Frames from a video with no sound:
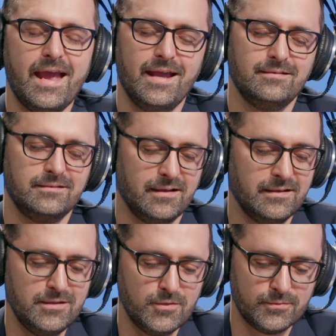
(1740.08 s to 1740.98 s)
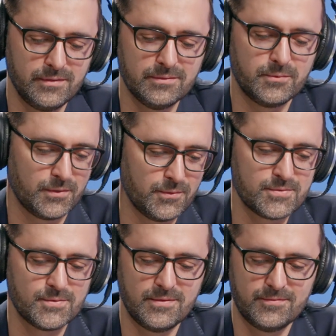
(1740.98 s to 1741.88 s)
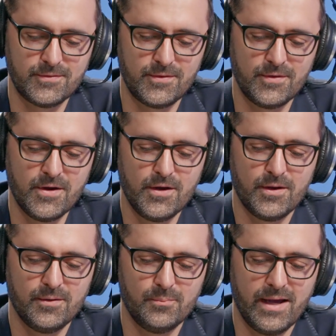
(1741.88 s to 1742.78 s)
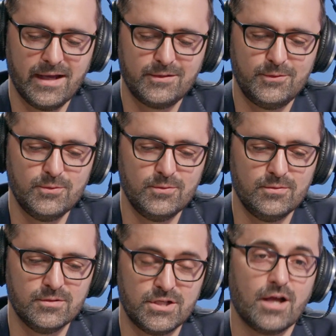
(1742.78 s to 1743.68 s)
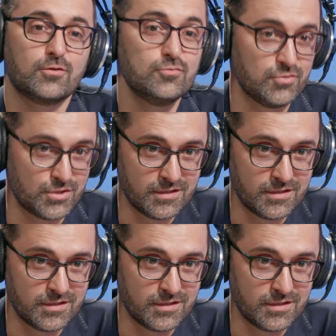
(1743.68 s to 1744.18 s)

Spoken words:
And in your written work, you also refer back to Jean Rouch,